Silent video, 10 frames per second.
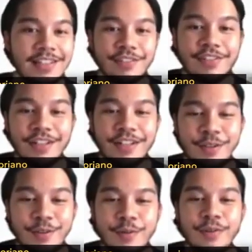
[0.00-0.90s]
to
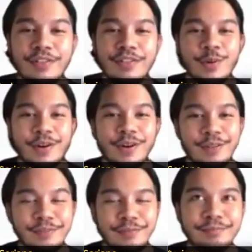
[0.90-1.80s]
follow your
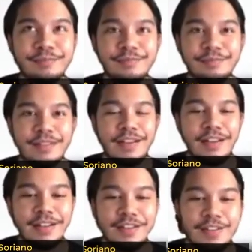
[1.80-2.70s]

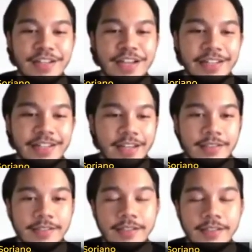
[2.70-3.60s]

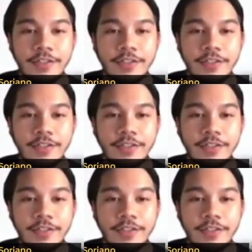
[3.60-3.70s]
guidelines.